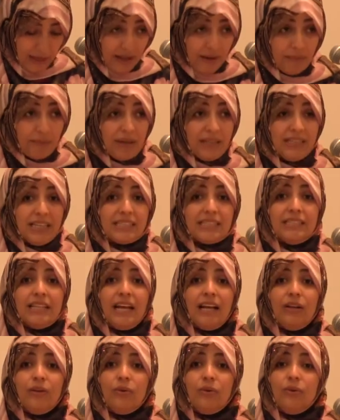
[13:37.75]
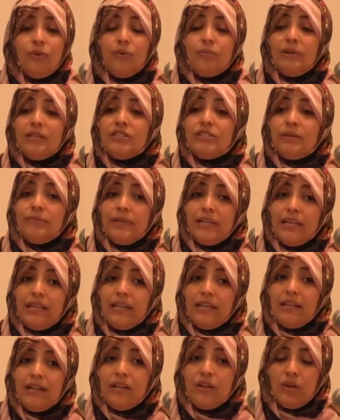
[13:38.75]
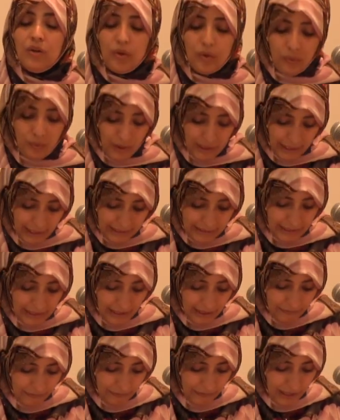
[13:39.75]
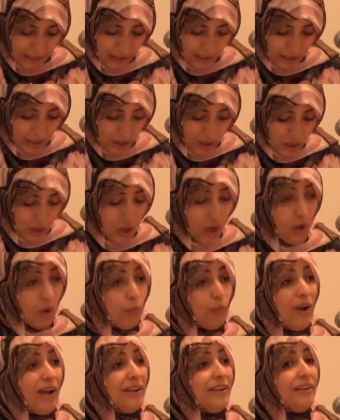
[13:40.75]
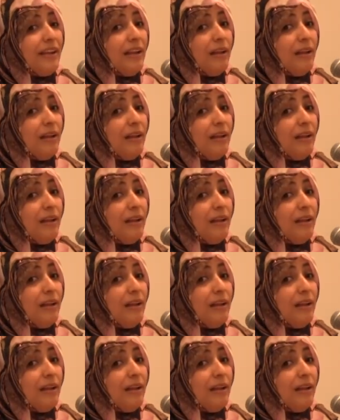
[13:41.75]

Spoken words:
We, the women, will build the better tomorrow.